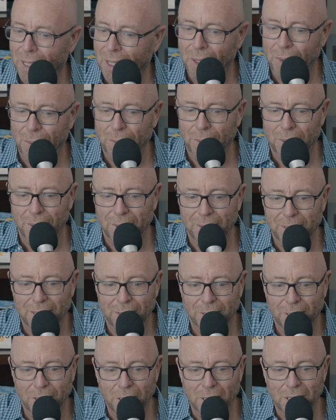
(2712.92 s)
where
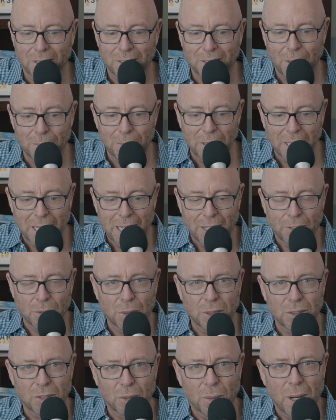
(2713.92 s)
they're good at something and
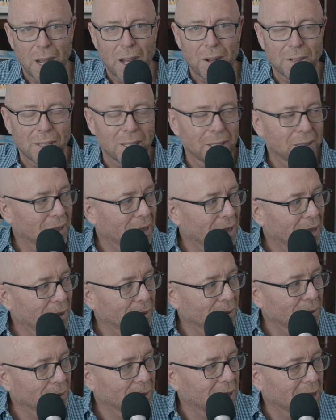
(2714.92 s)
everyone's around it
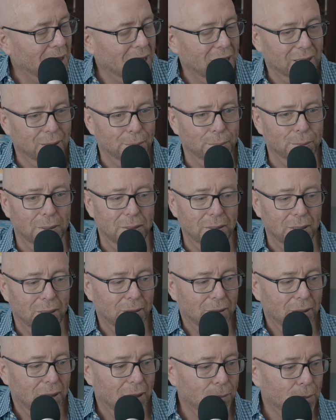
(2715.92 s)
and the discipline
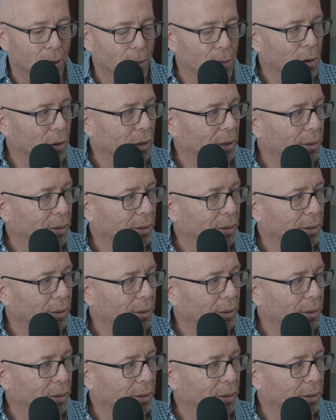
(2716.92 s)
to promote it.